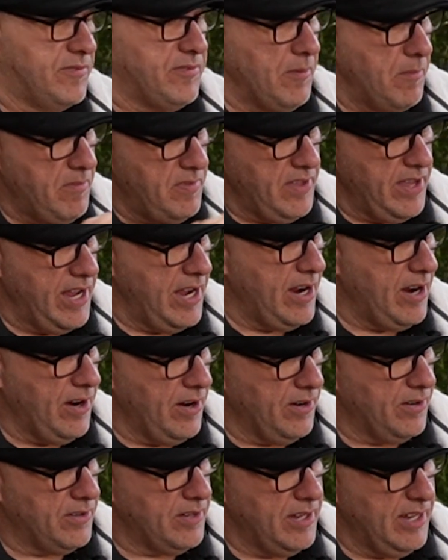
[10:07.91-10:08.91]
from
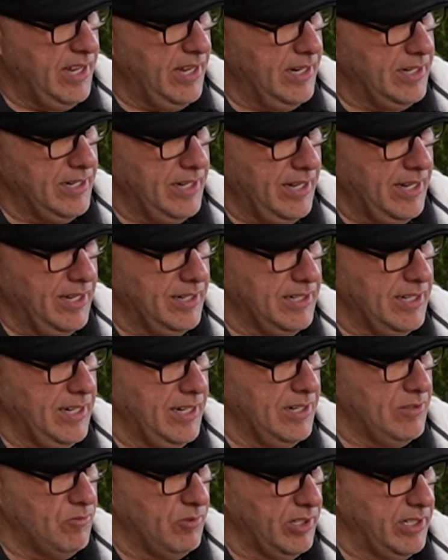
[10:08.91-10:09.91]
there,
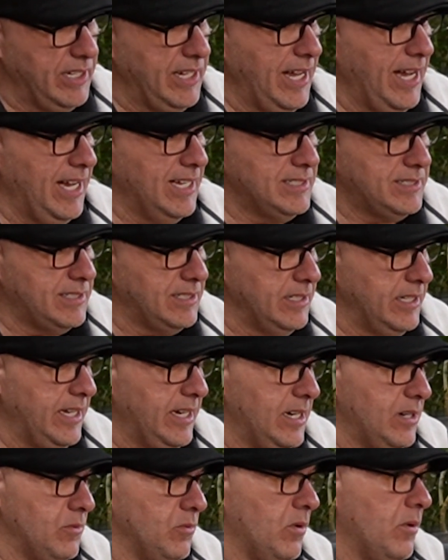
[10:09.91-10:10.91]
it really
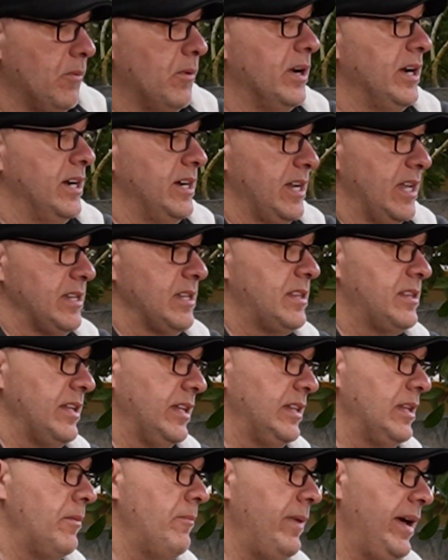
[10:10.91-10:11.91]
escalated. And what another
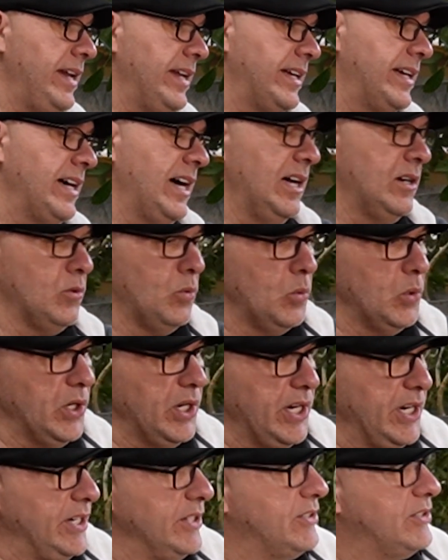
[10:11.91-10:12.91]
thing that made it kind of
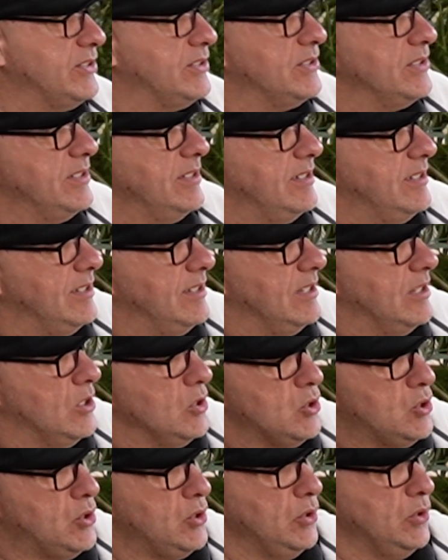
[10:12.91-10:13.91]
worse,
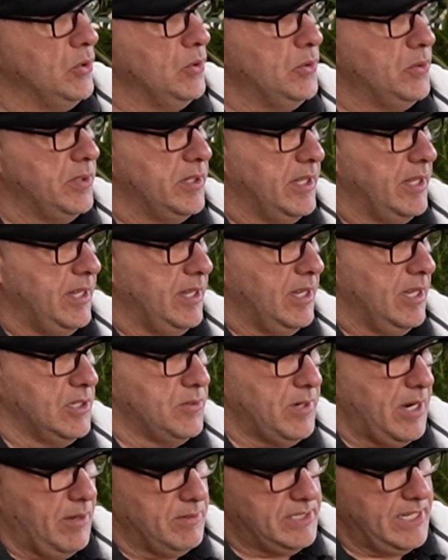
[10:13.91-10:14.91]
too, is
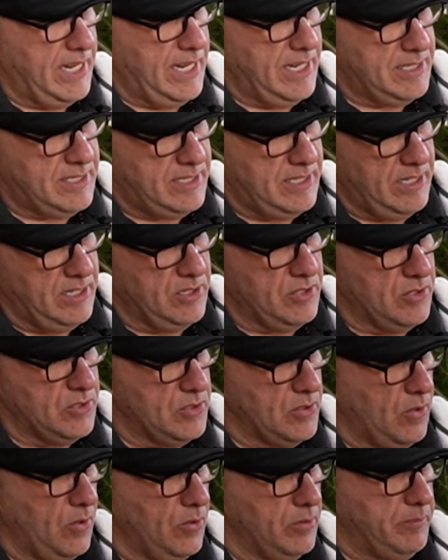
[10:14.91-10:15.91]
when I was 18 years
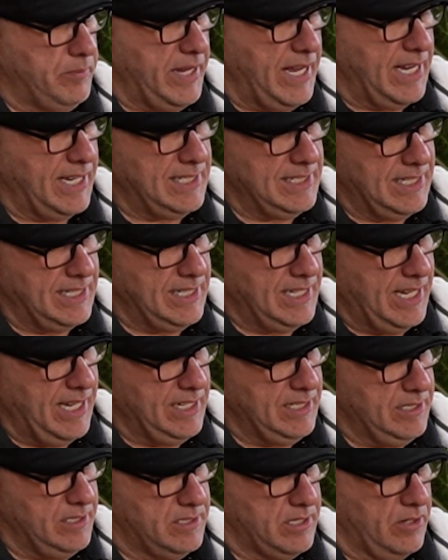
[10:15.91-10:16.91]
old, back in the
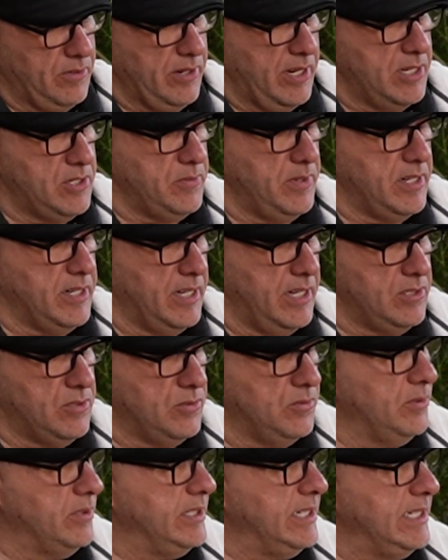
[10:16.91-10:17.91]
90s. I graduated high
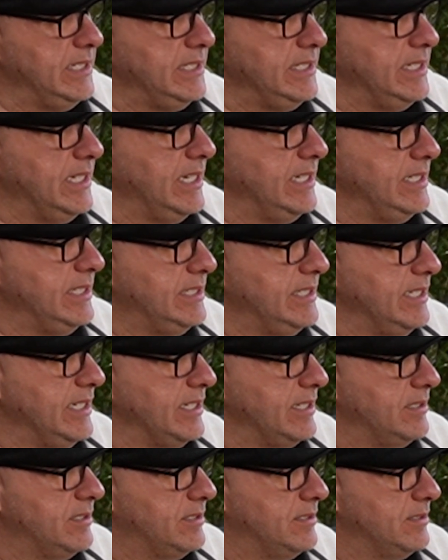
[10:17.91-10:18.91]
school in
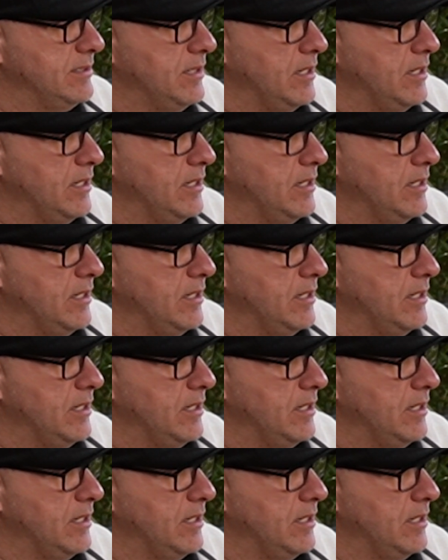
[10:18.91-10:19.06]
1996.